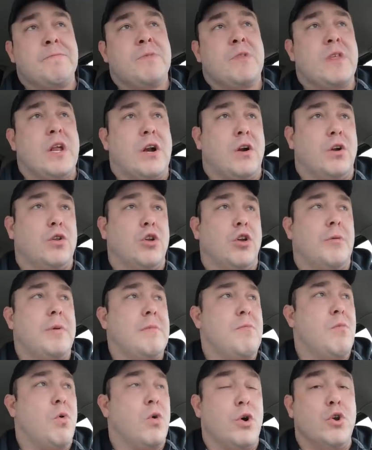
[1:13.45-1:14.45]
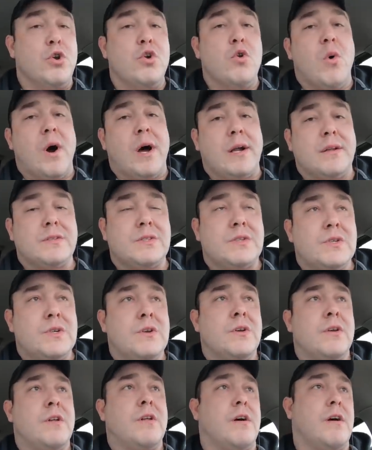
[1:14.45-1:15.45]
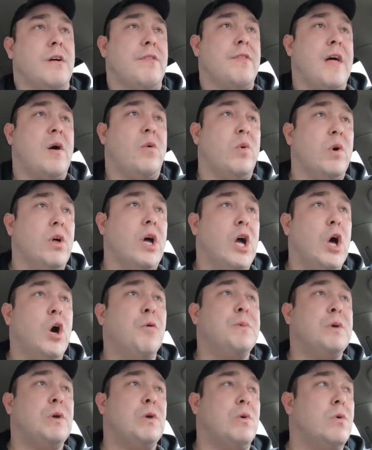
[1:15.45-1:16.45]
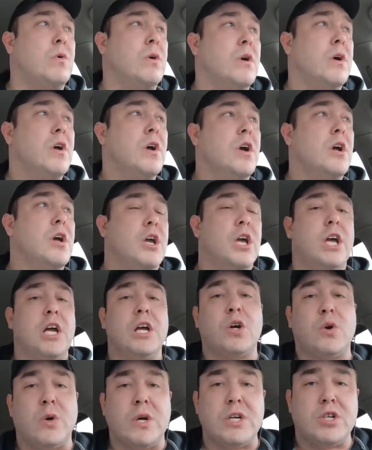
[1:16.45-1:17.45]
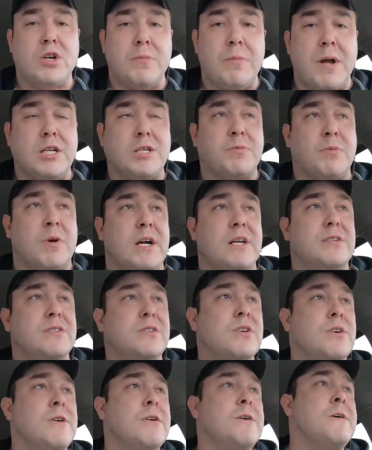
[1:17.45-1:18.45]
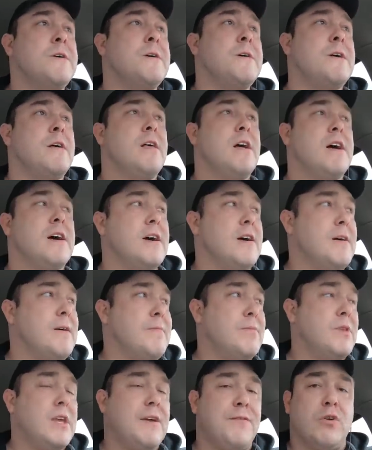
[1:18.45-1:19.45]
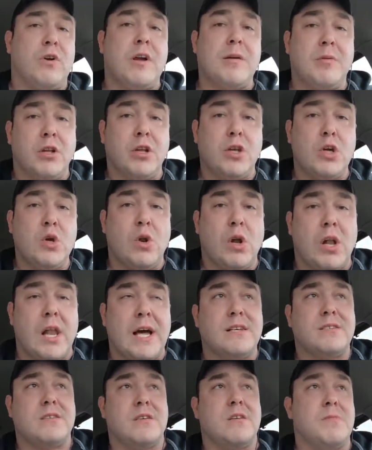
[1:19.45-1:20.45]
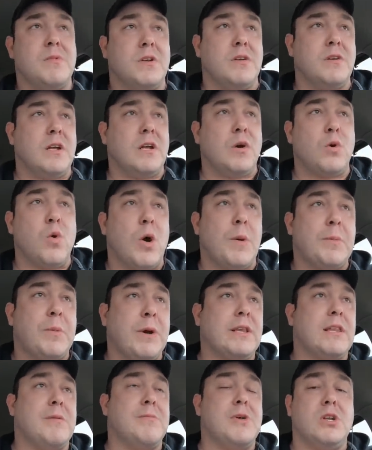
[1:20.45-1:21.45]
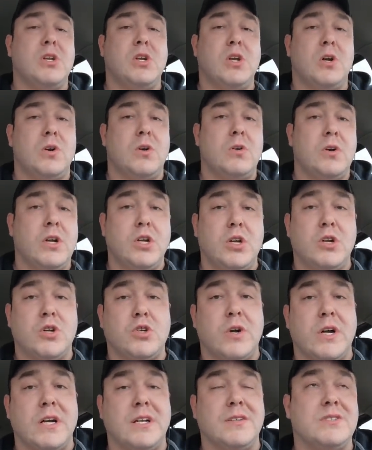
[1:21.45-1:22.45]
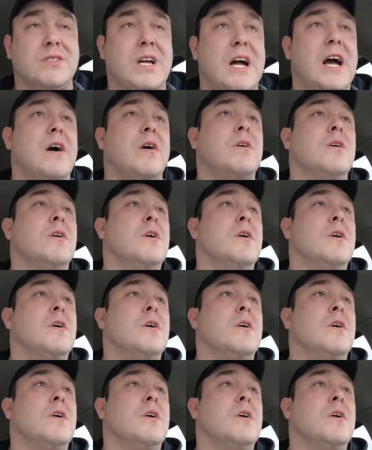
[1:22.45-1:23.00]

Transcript: that are a little bit more nuanced uh, that will help you increase your bench press um, if you're able to utilize them and incorporate them into your into your training style.